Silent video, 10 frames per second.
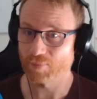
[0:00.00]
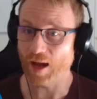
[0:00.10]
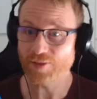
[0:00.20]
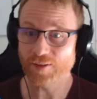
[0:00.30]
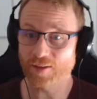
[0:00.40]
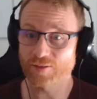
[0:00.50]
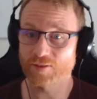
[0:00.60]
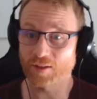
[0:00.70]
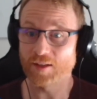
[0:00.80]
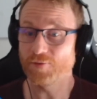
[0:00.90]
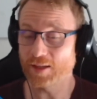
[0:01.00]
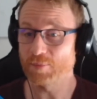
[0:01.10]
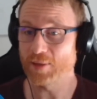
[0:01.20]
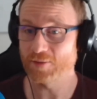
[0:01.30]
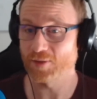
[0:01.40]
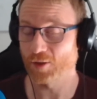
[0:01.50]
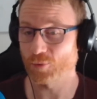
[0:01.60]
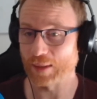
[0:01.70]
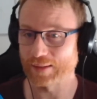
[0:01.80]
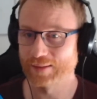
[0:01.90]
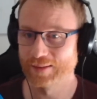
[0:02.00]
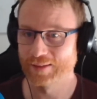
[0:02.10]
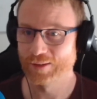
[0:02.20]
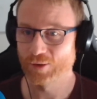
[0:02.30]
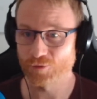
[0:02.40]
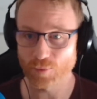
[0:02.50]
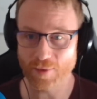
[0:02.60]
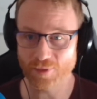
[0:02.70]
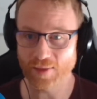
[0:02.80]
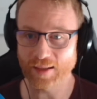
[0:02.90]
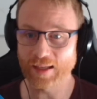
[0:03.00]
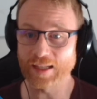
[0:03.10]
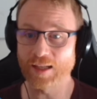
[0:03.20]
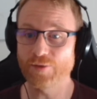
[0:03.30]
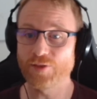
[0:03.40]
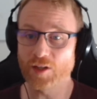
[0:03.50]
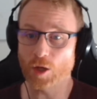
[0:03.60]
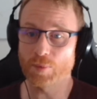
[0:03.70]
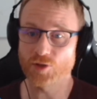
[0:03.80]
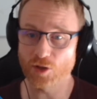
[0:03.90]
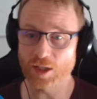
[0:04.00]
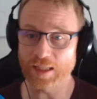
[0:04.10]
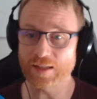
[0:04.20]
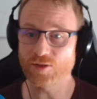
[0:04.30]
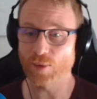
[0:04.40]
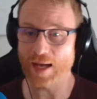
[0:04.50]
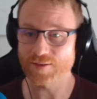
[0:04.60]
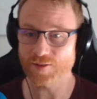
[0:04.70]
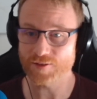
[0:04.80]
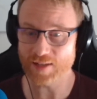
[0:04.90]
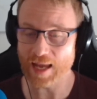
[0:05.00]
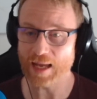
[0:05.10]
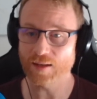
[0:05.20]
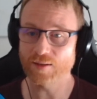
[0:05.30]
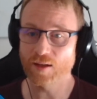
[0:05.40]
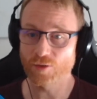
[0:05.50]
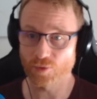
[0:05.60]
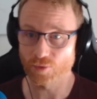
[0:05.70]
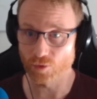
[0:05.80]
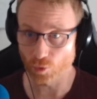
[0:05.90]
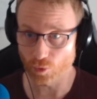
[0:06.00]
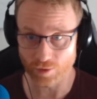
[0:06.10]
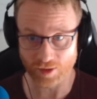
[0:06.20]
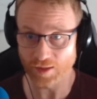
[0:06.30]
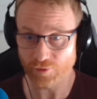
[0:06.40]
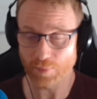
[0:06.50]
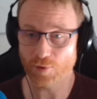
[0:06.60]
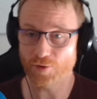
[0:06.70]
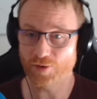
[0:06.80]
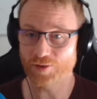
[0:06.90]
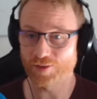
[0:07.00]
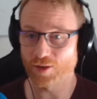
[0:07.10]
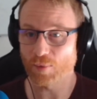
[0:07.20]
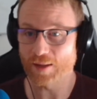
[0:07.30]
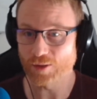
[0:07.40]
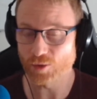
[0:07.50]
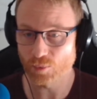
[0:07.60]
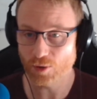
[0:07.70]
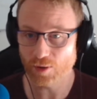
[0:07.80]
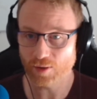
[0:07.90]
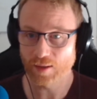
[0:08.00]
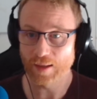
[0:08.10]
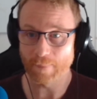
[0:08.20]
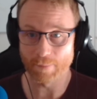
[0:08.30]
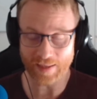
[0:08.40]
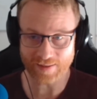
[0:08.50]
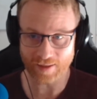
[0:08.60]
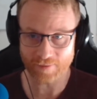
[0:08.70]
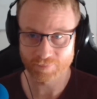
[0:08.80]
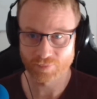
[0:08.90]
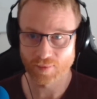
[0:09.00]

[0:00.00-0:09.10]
I think there's significant benefit as well. For one thing, it gives the opportunity to understand your delivery process and the way that you work better,